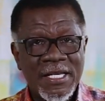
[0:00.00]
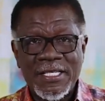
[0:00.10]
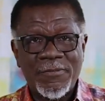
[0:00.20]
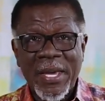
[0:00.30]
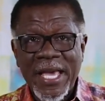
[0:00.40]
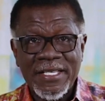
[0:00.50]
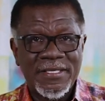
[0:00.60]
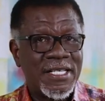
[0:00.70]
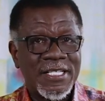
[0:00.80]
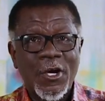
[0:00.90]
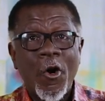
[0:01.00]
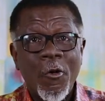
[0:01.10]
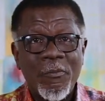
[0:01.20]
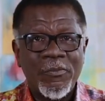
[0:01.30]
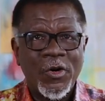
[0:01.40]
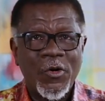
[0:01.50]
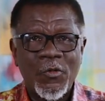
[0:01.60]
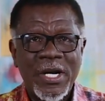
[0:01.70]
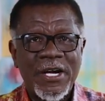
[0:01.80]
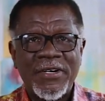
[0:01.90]
base, his home, or
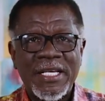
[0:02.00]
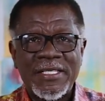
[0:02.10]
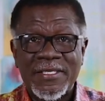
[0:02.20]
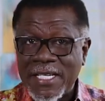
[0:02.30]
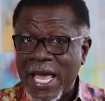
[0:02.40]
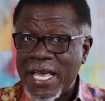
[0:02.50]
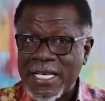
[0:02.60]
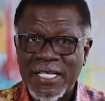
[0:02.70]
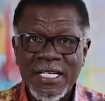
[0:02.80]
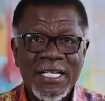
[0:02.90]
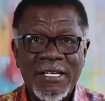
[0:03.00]
wherever he stayed.